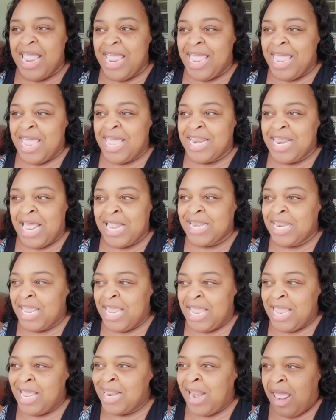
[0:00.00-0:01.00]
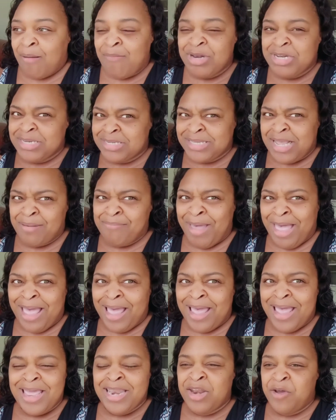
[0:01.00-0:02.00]
And at the end, I'm gonna just say
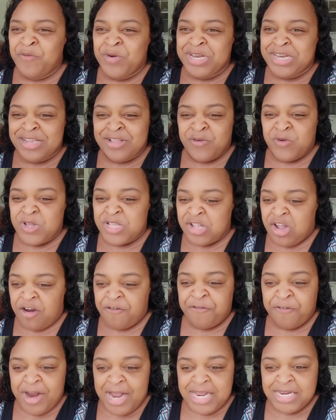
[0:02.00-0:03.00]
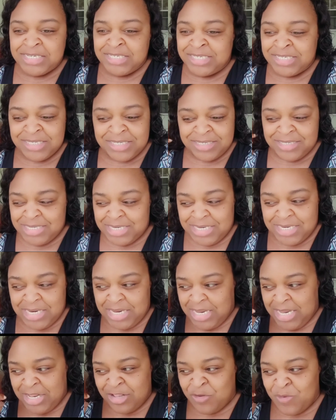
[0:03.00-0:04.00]
bye, and then we just gonna start fresh
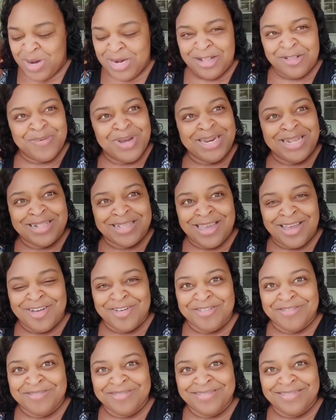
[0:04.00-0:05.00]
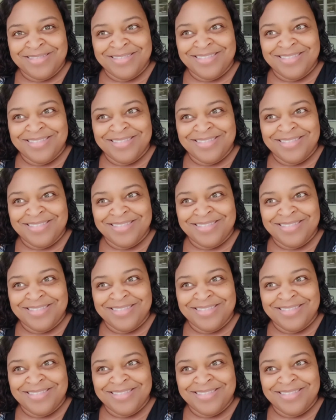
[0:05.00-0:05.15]
in 2022.